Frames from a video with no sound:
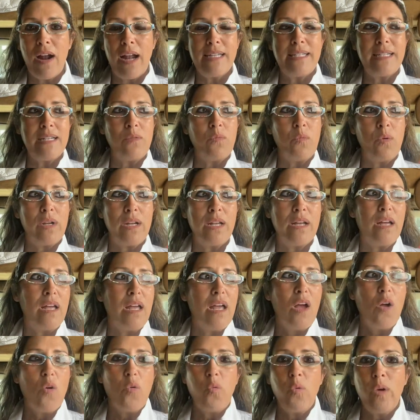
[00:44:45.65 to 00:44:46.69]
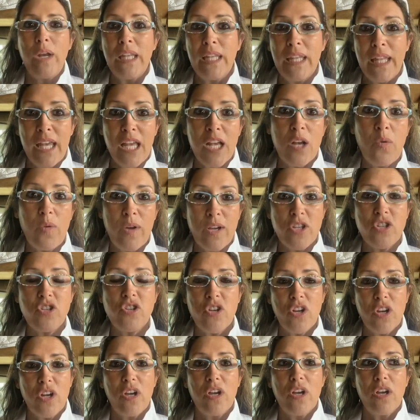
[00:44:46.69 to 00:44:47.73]
I didn't want to relinquish
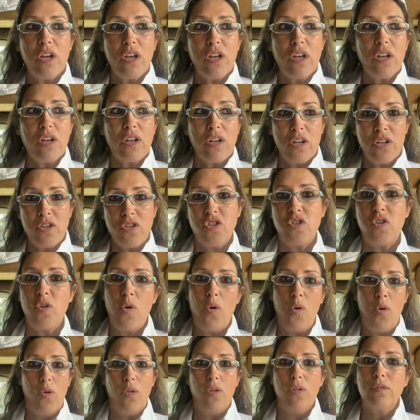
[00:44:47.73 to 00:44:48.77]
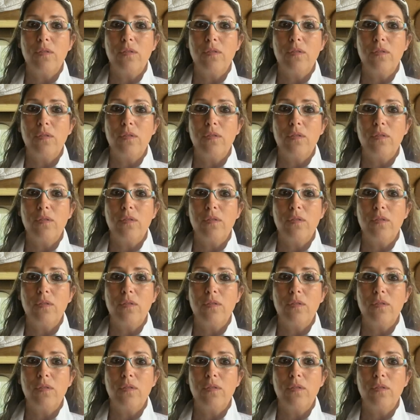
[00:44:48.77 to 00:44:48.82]
control.